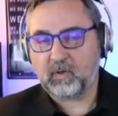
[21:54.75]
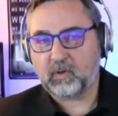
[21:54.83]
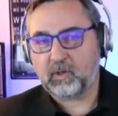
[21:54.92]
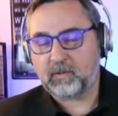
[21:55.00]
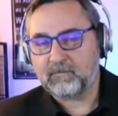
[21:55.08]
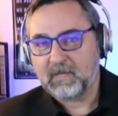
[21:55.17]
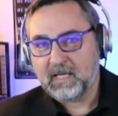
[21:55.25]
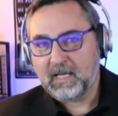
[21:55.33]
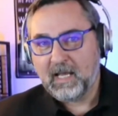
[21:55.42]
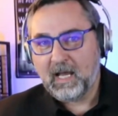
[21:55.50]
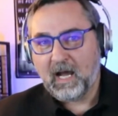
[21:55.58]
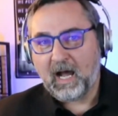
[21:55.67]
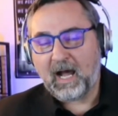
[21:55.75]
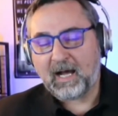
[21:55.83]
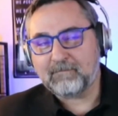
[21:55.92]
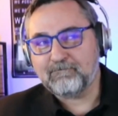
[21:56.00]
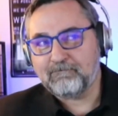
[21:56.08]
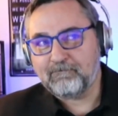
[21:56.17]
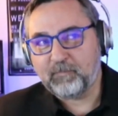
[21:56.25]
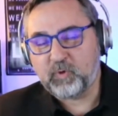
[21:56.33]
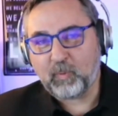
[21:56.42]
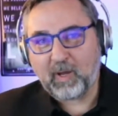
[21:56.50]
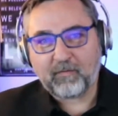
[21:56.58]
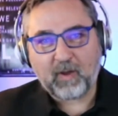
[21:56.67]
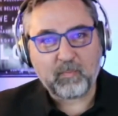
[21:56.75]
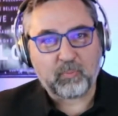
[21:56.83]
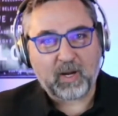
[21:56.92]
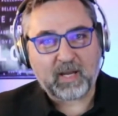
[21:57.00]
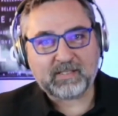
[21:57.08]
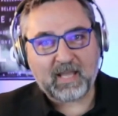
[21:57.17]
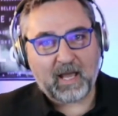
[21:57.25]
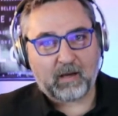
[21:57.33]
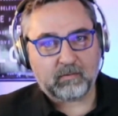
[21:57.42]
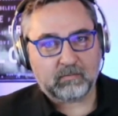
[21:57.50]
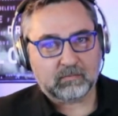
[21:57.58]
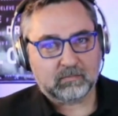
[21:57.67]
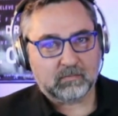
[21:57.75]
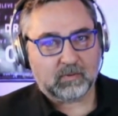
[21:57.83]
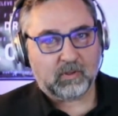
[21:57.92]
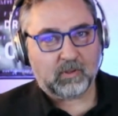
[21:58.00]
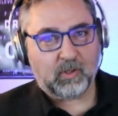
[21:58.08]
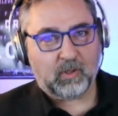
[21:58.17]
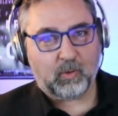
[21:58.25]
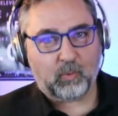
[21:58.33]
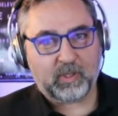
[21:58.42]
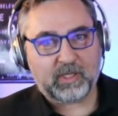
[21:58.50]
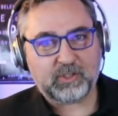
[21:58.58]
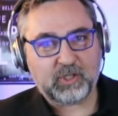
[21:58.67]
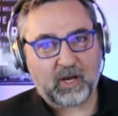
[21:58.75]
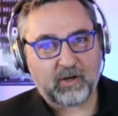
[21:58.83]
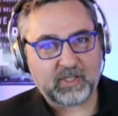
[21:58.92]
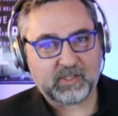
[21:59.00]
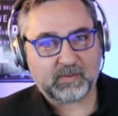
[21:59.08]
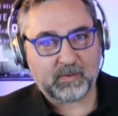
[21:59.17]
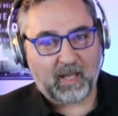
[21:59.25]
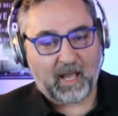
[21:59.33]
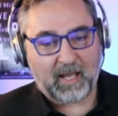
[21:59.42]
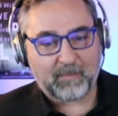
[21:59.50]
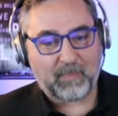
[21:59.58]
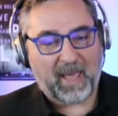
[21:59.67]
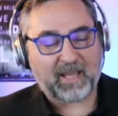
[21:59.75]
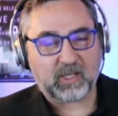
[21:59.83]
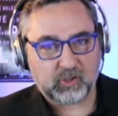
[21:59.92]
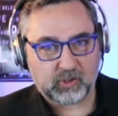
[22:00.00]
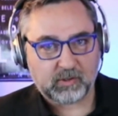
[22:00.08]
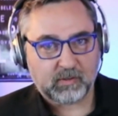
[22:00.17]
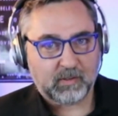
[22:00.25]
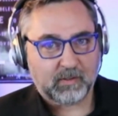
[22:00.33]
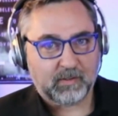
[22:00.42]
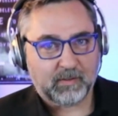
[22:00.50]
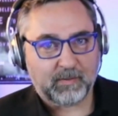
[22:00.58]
good. Do you mind if I break down the WikiCharities package a